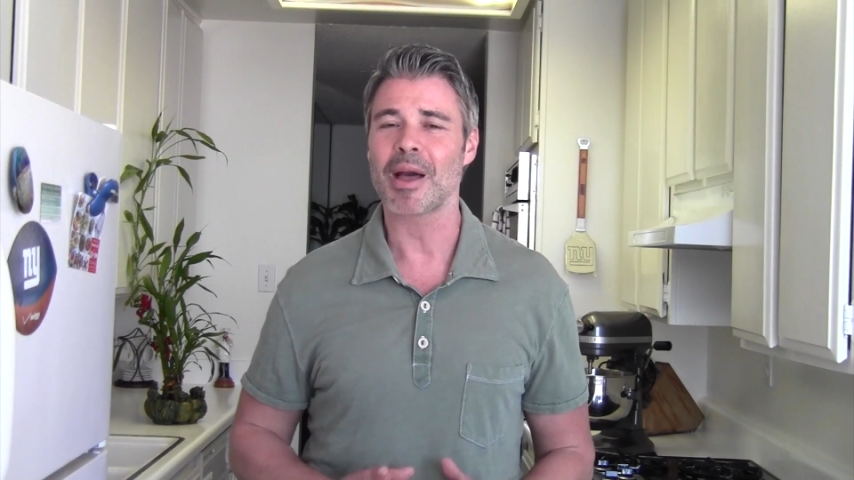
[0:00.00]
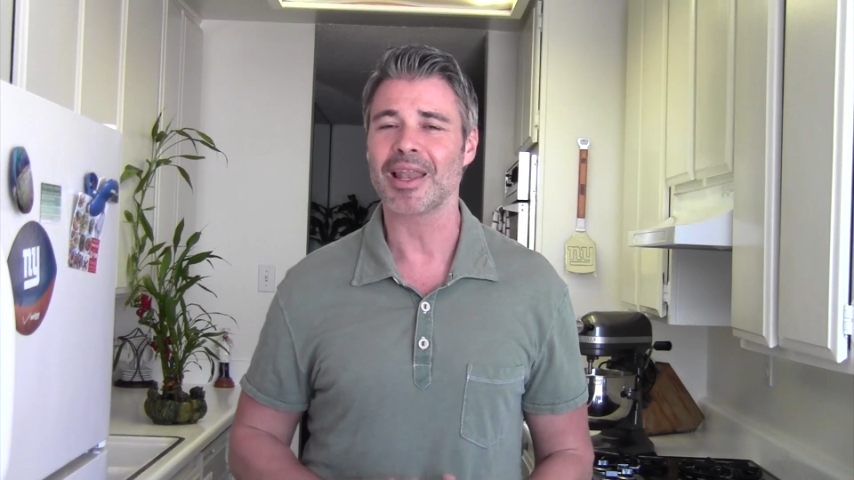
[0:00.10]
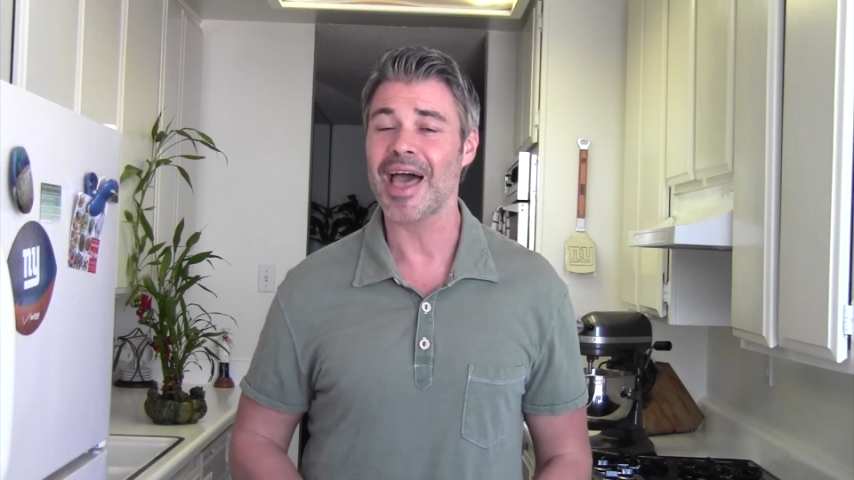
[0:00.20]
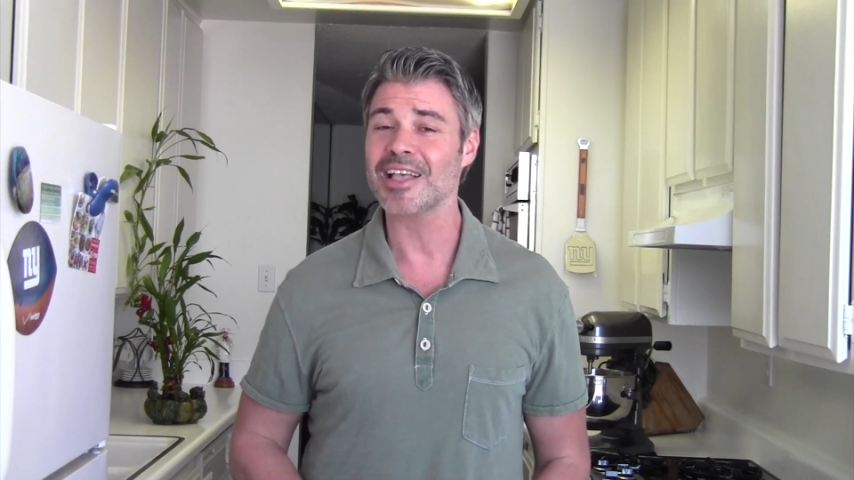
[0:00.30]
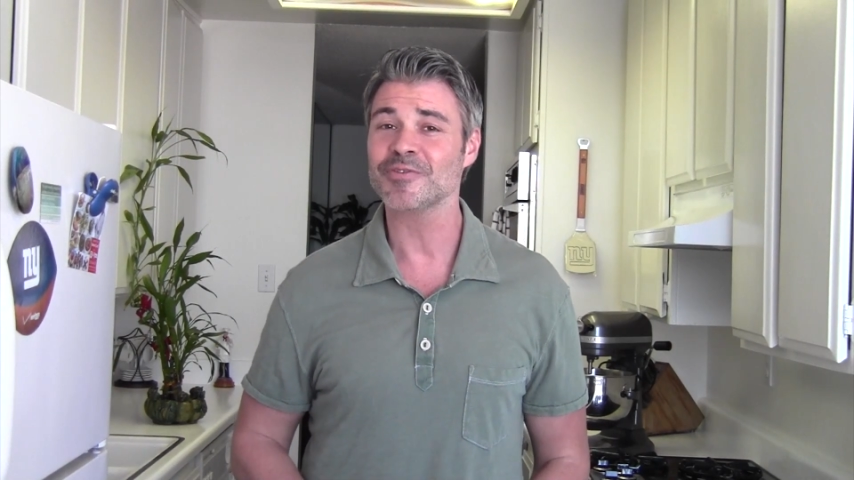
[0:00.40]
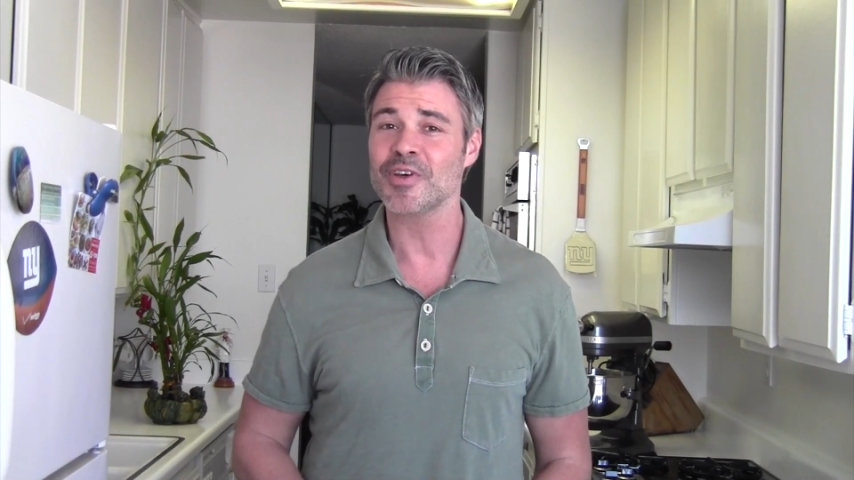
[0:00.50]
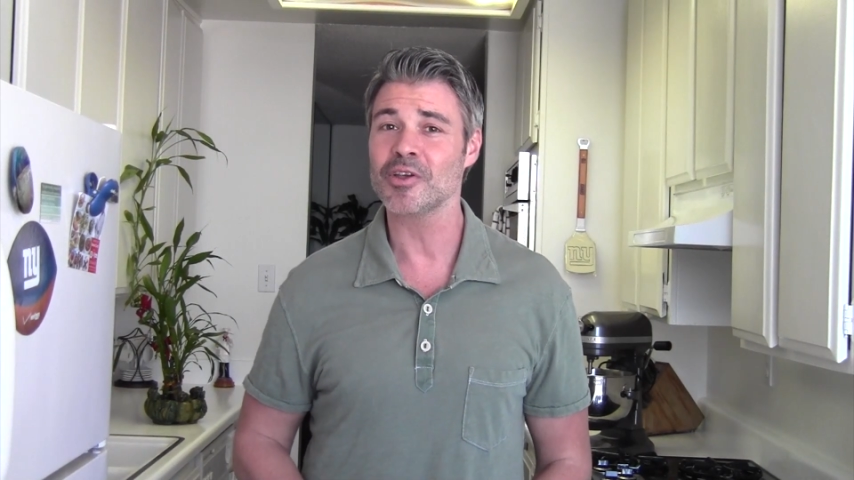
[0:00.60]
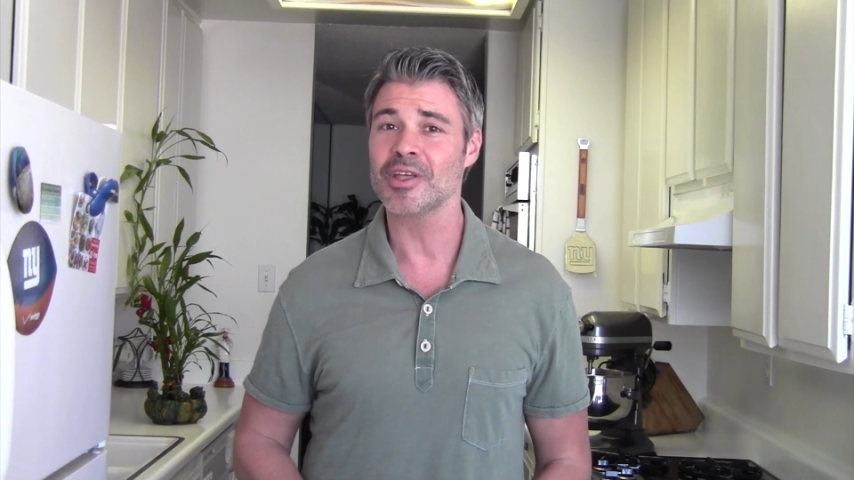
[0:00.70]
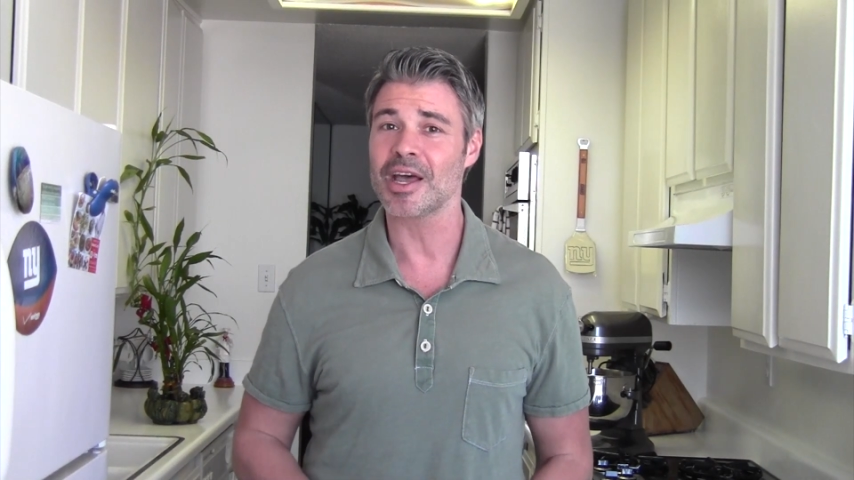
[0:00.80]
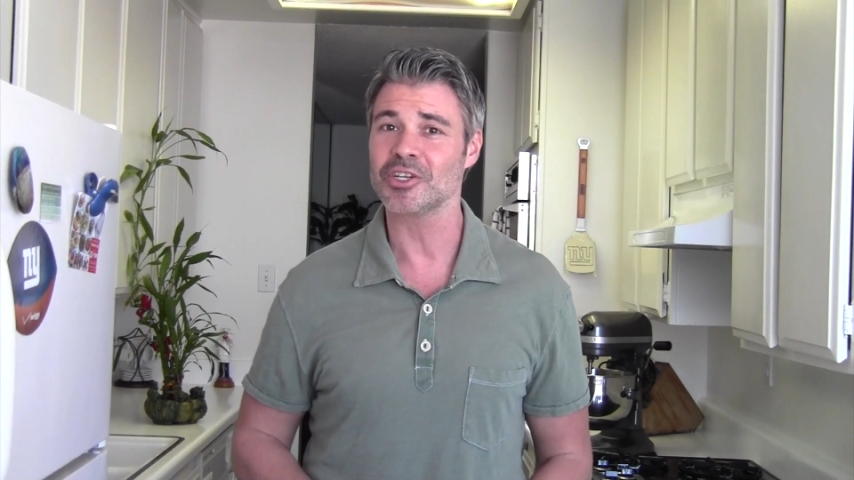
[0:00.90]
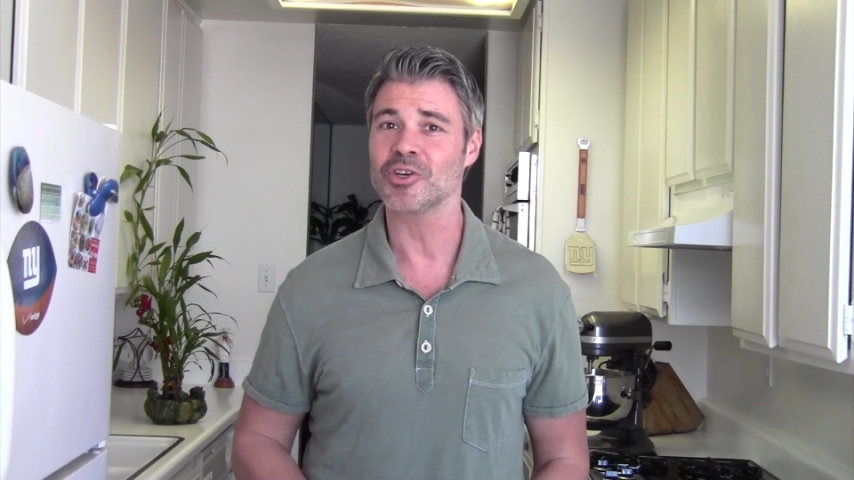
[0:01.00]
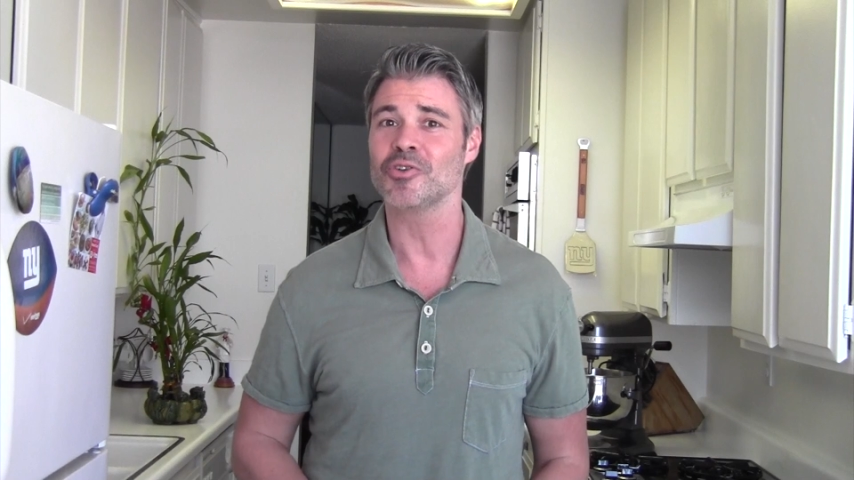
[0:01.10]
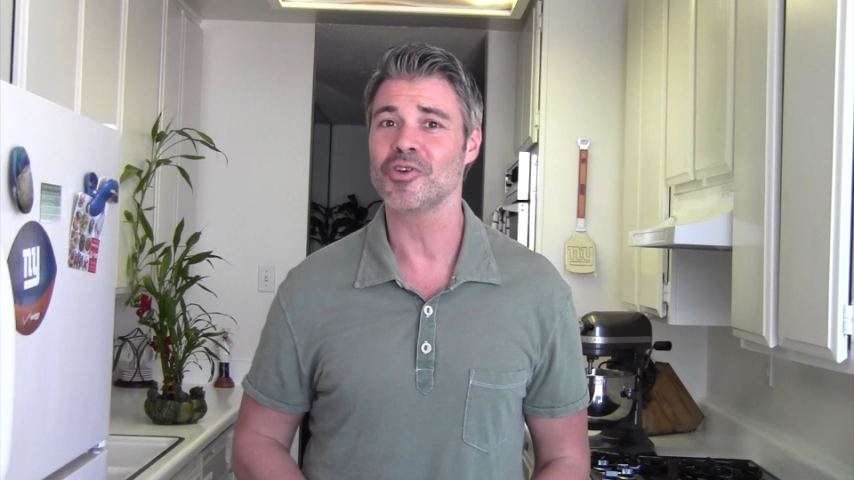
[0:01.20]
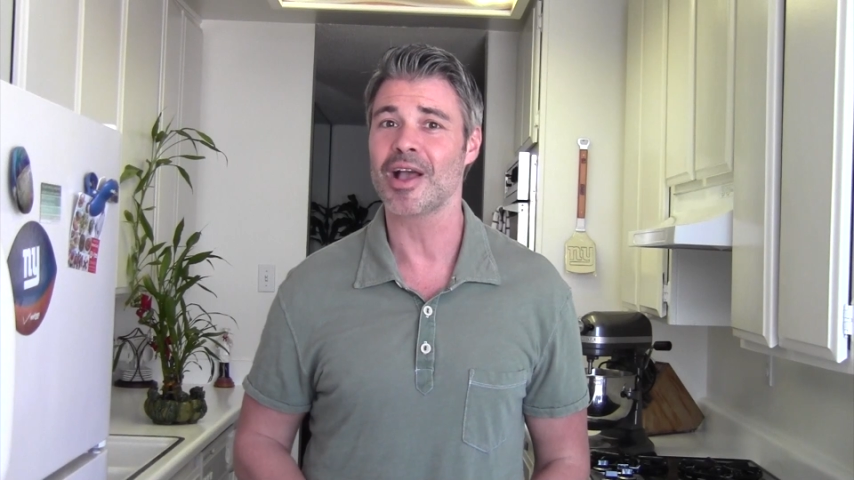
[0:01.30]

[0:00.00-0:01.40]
my last video that I showed